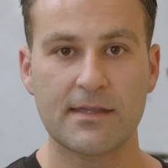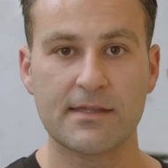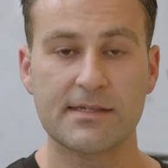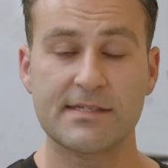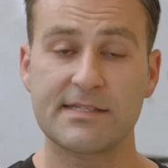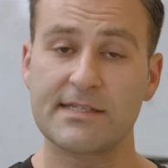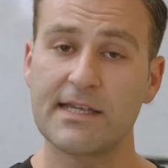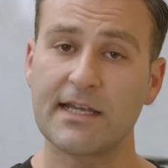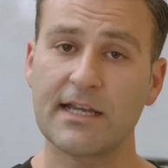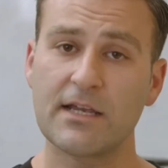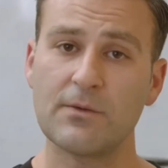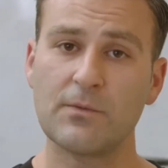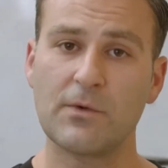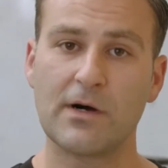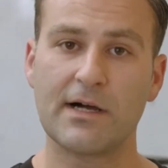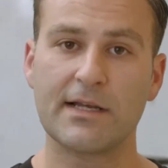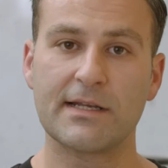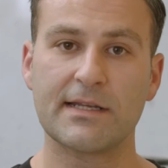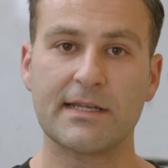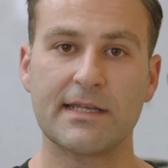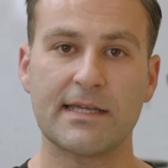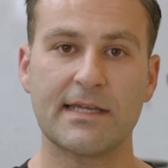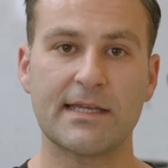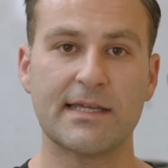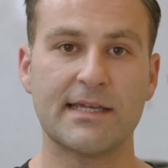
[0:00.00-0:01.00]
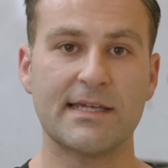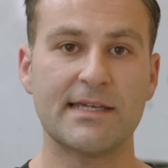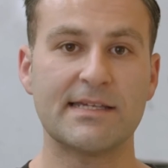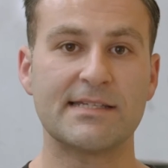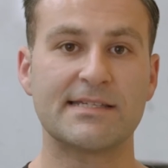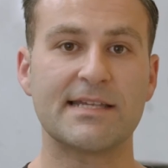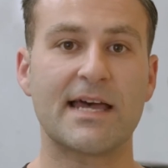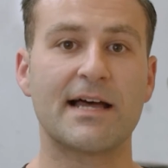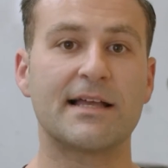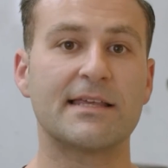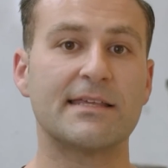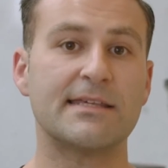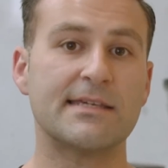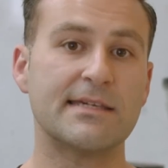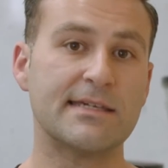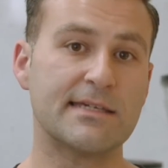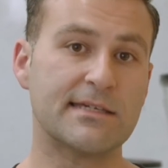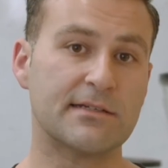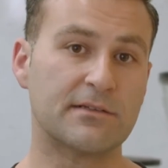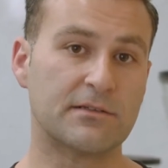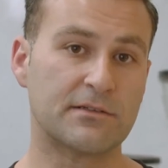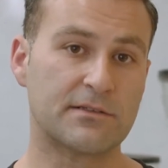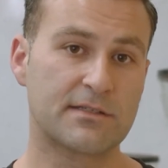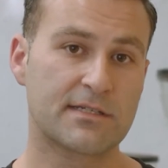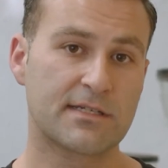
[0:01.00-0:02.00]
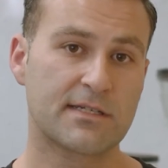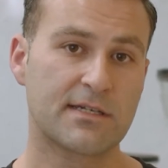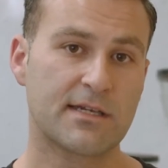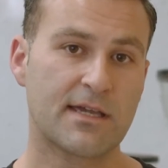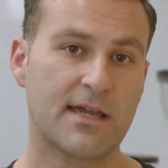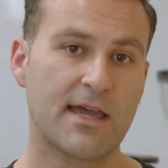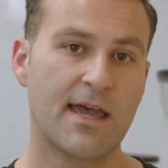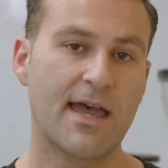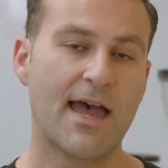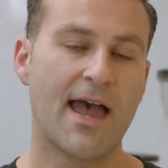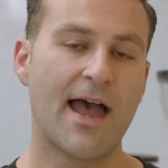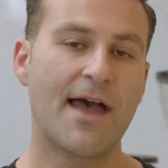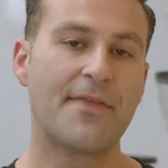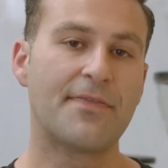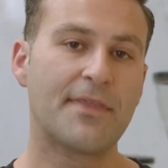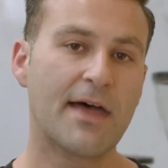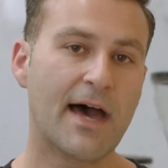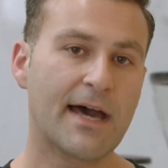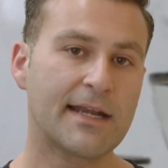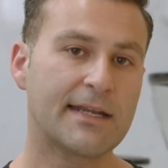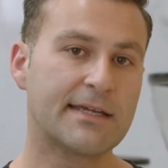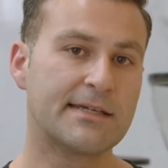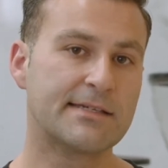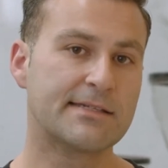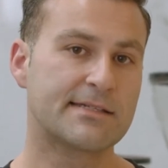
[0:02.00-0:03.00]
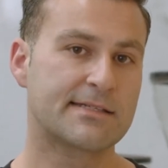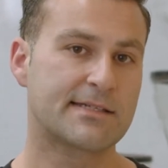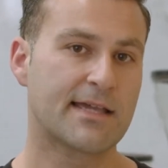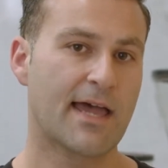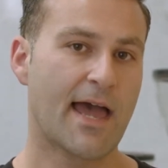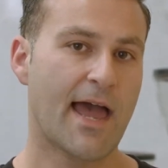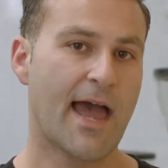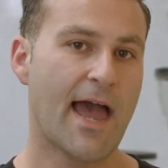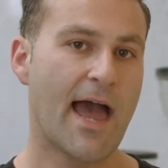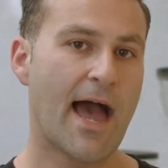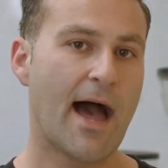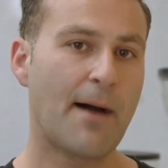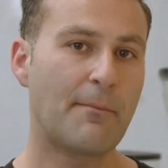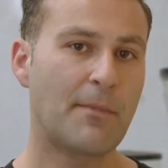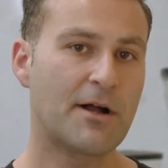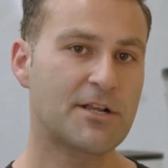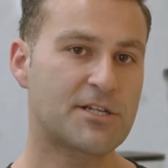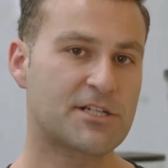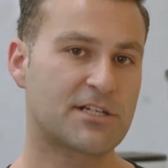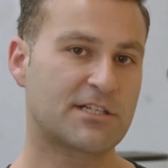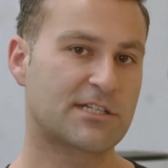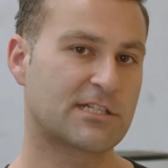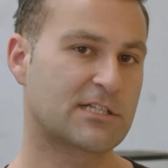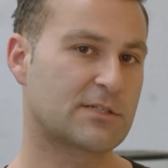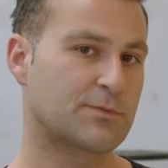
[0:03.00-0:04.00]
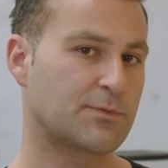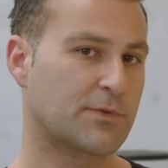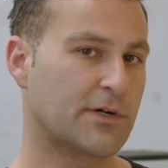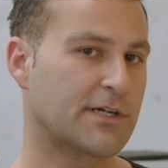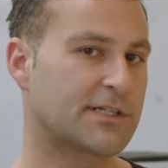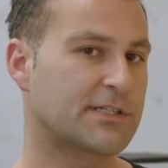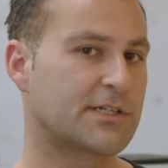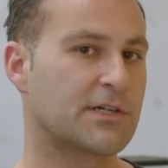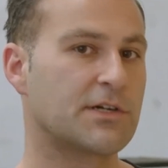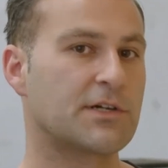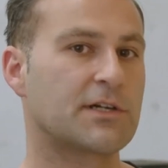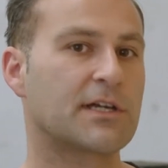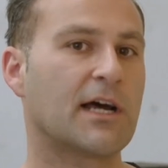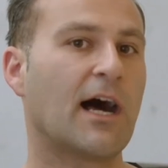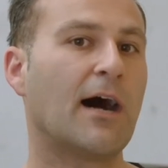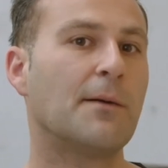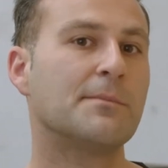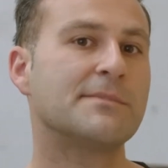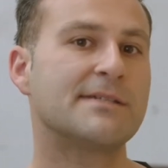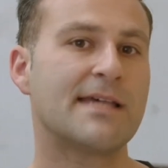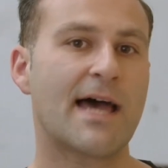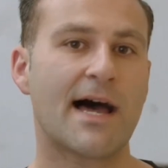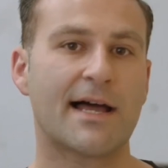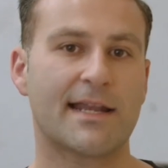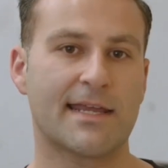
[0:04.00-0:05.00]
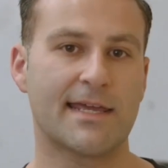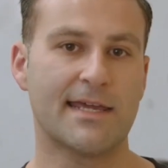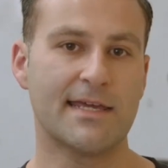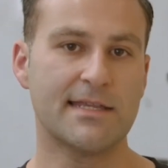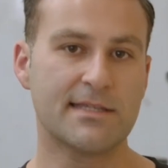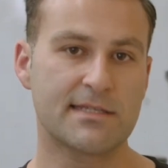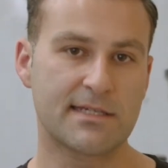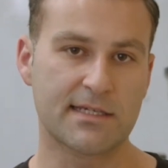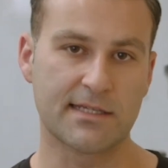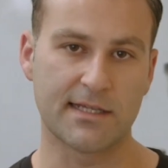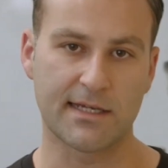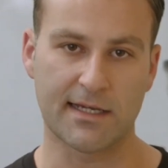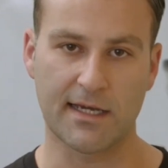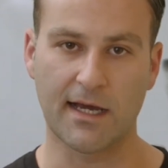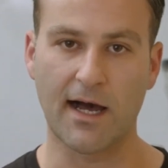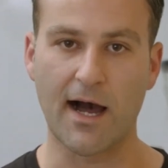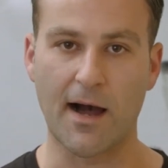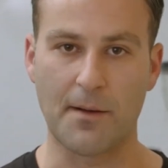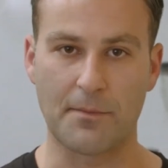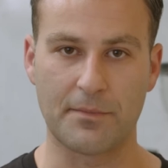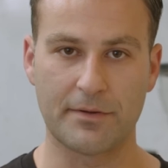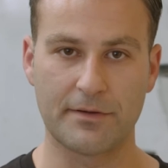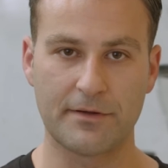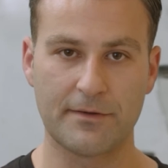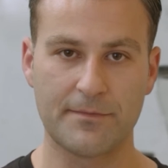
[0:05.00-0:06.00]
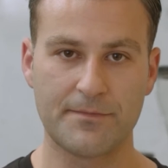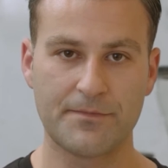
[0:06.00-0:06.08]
The second one is our yield, and that is how much espresso comes out into the cup.